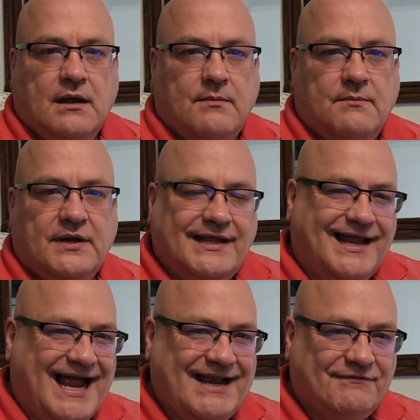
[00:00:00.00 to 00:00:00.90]
But
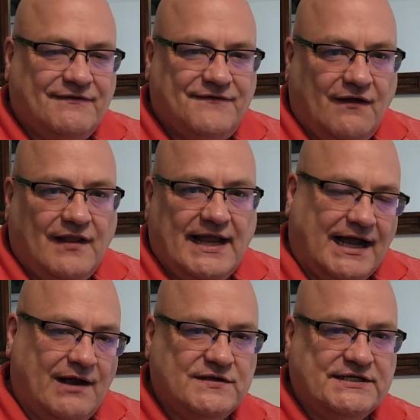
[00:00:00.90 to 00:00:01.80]
yet I never felt like
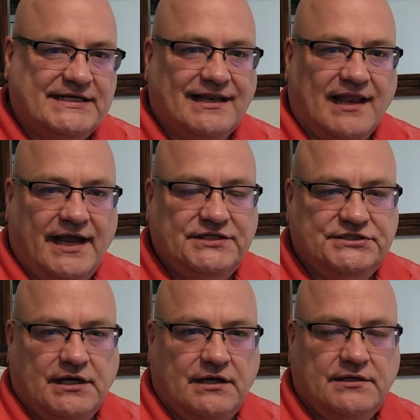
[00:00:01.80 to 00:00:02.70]
I was an
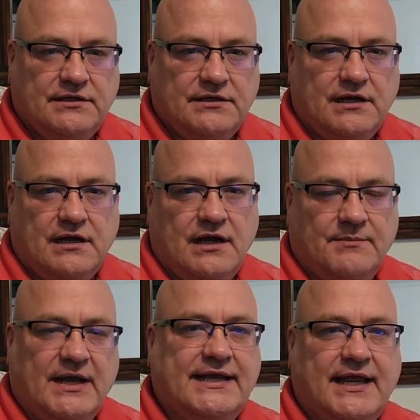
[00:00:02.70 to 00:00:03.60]
Elijah on
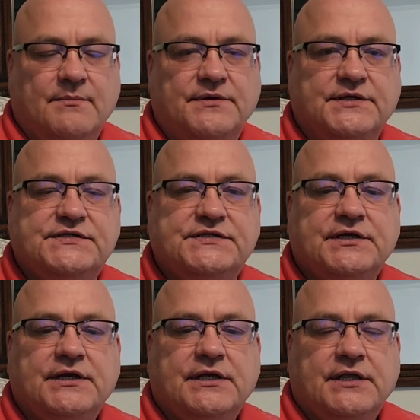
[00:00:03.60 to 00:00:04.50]
my campus.
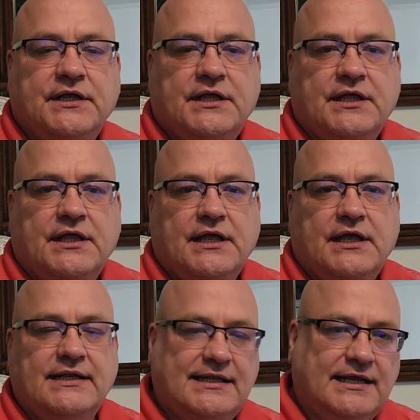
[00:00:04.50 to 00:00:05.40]

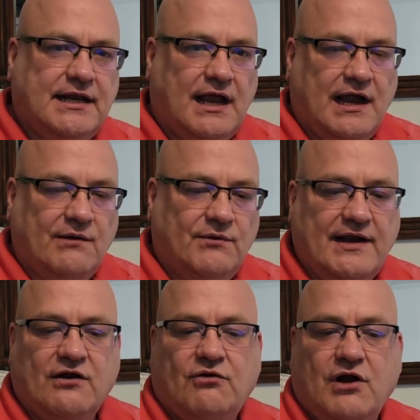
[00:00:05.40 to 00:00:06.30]
And then I
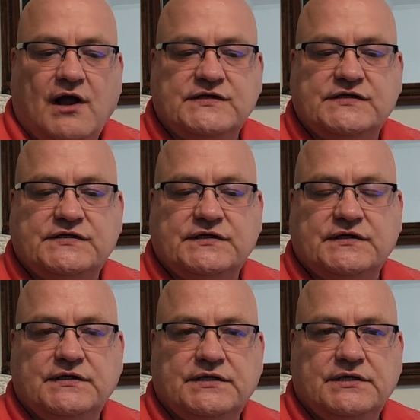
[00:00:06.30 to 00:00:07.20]
ran across
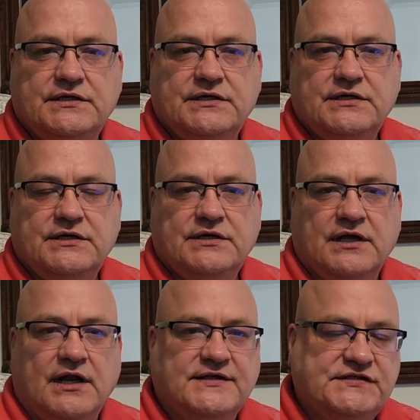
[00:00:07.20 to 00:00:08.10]

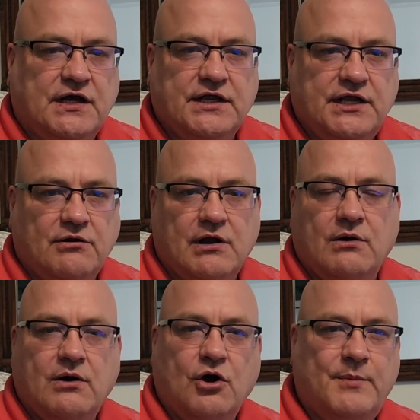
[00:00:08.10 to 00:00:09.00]
an unsung
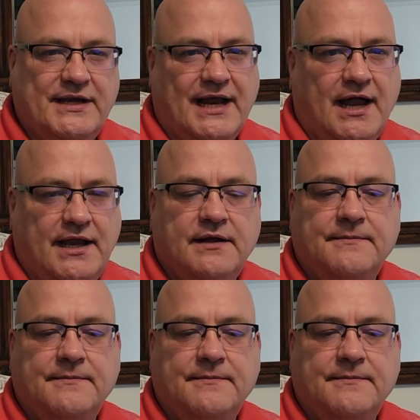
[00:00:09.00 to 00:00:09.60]
hero, Obadiah.